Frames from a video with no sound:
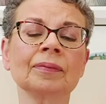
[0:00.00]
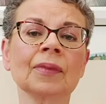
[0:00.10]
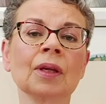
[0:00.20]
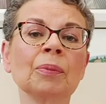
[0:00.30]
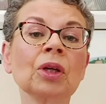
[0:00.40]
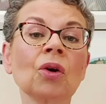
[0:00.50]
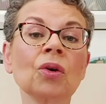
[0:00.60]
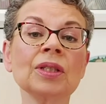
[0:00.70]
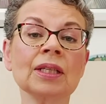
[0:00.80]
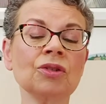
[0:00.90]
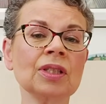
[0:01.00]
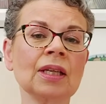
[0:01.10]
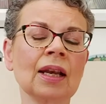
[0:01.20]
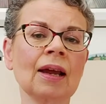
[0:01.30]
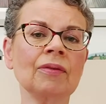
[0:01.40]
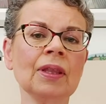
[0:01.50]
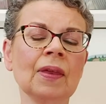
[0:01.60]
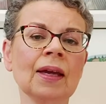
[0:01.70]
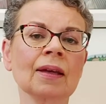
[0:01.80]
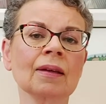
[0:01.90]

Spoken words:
But God's interested in everything,